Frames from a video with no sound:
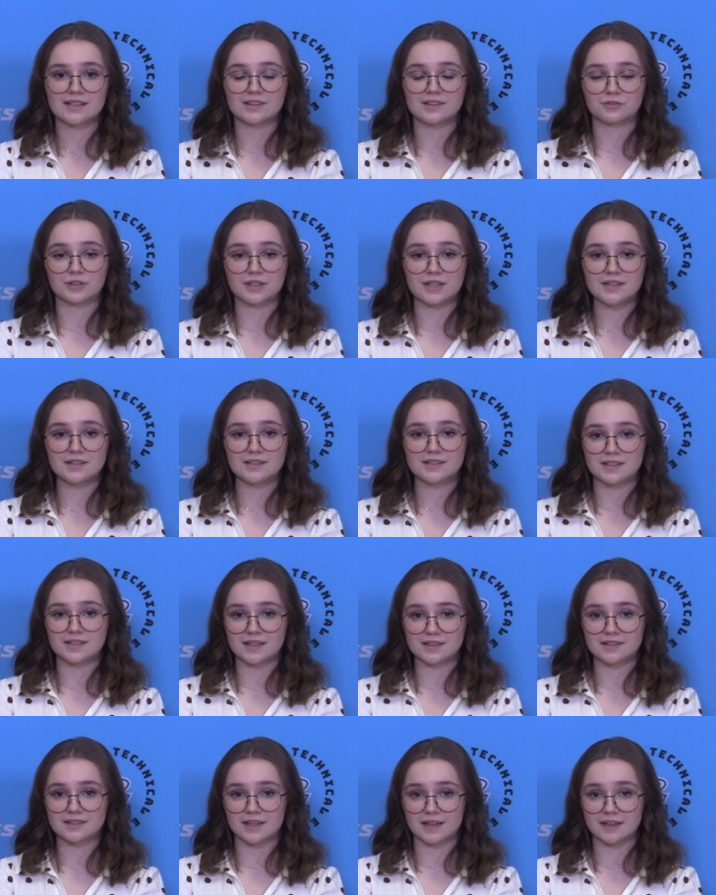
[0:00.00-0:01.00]

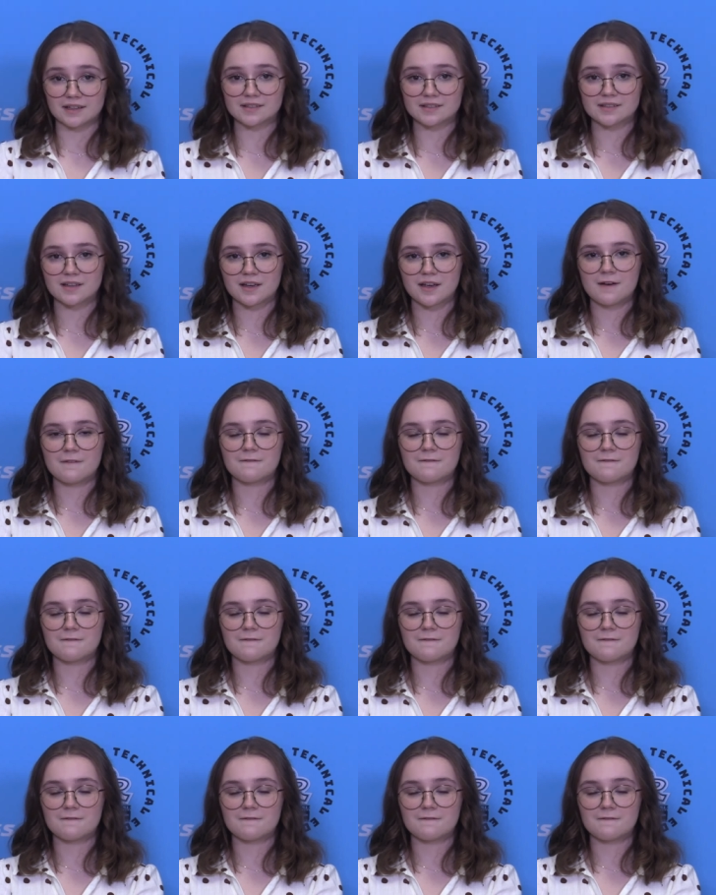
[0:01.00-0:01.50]
366